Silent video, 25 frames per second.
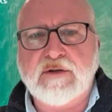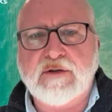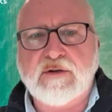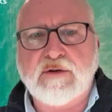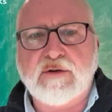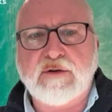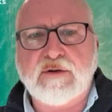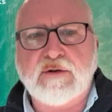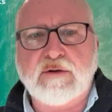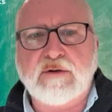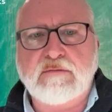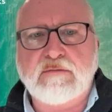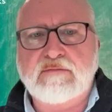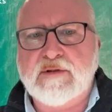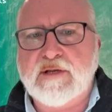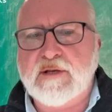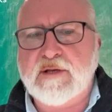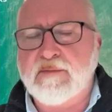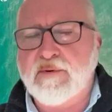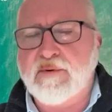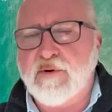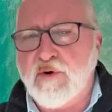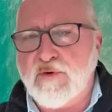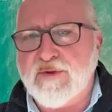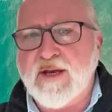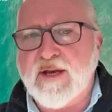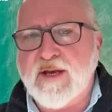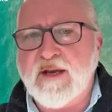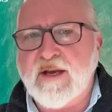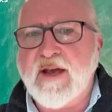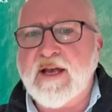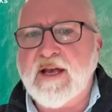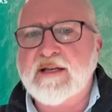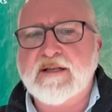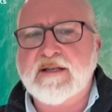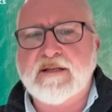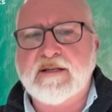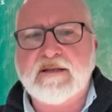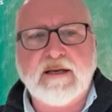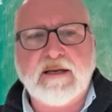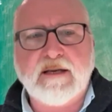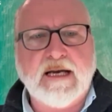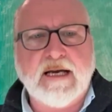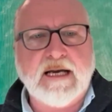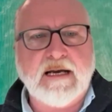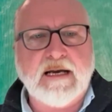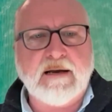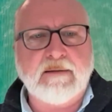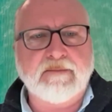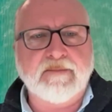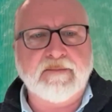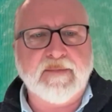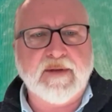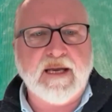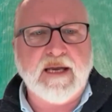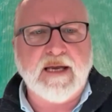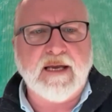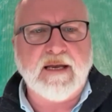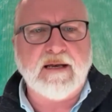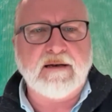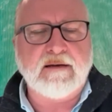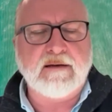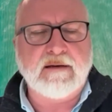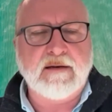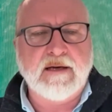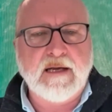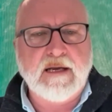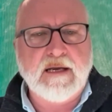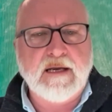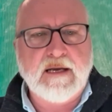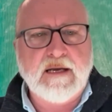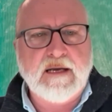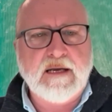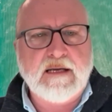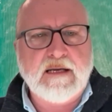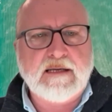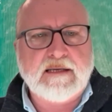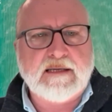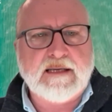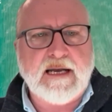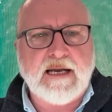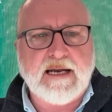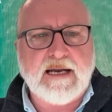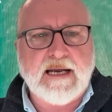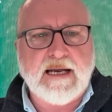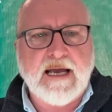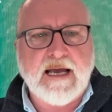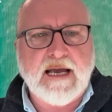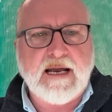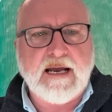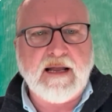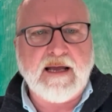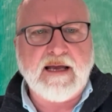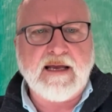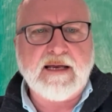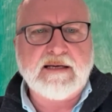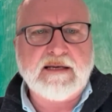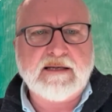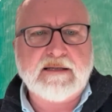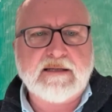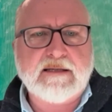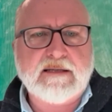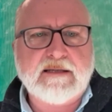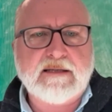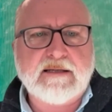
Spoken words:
to support the event in sunny Adelaide.